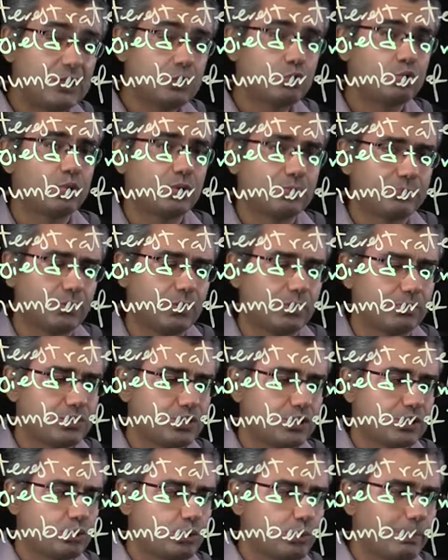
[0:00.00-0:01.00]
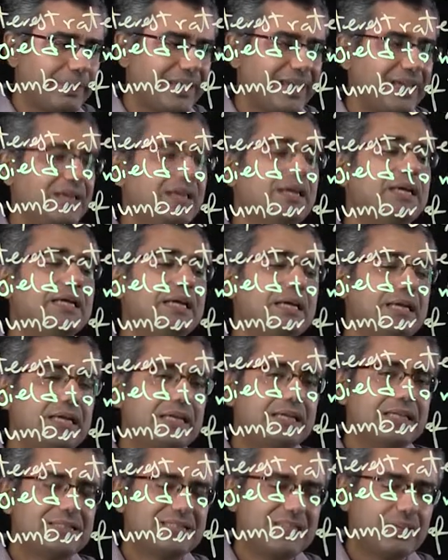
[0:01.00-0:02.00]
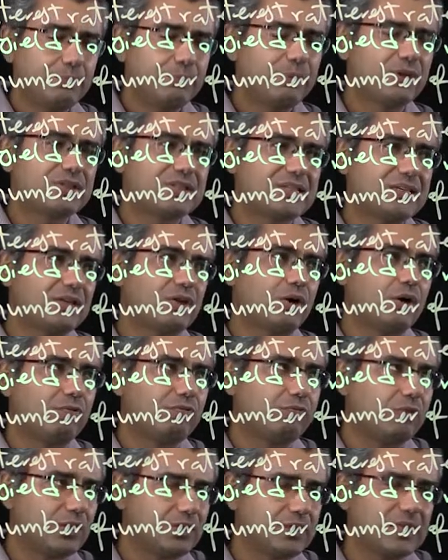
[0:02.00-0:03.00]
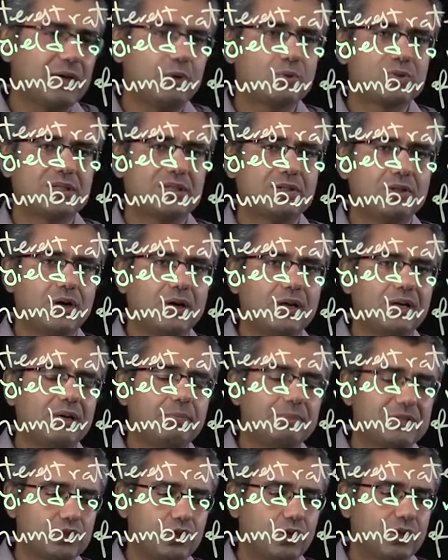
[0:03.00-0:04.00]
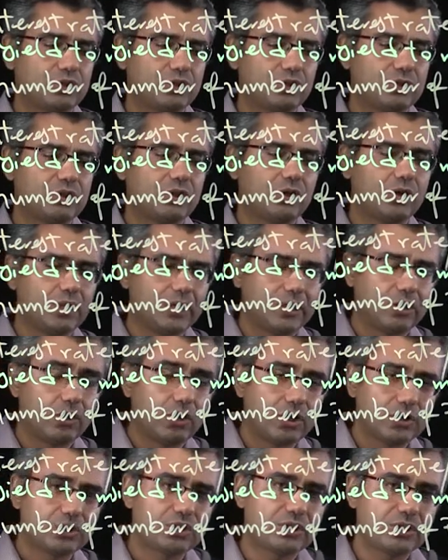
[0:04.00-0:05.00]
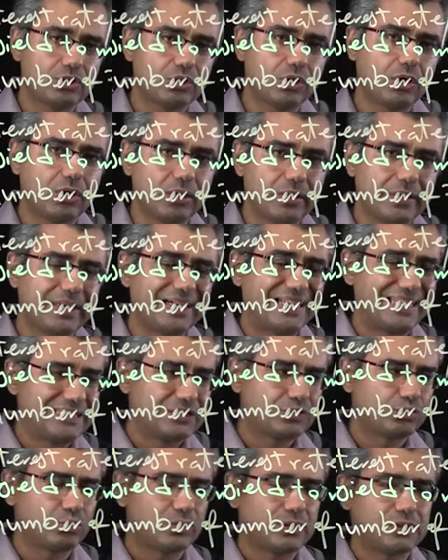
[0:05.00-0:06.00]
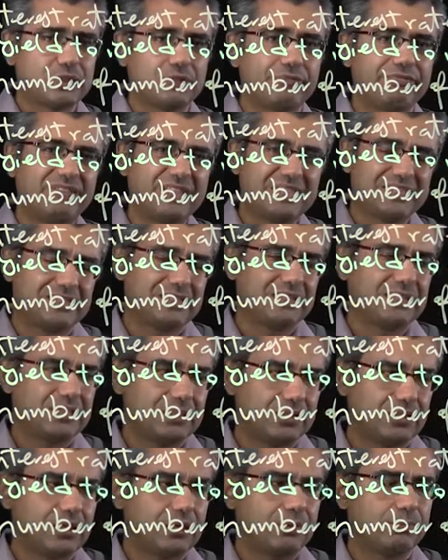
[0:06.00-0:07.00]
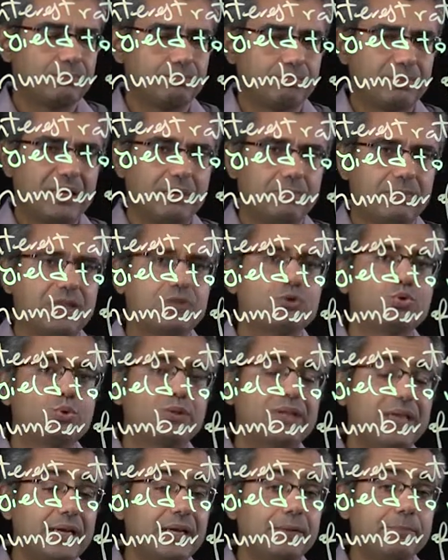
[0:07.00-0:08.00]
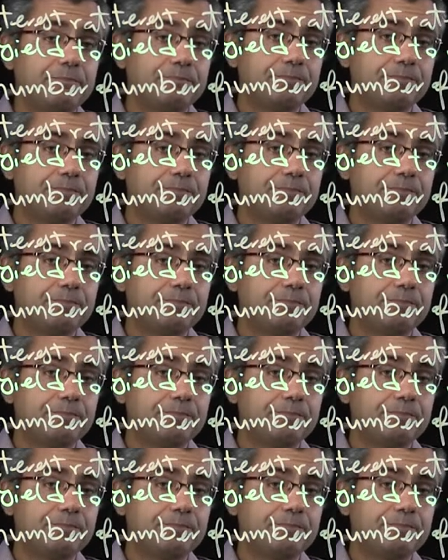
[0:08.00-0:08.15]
issuer promises to pay 10% of $1,000 means $100. $100 interest fixed payment to the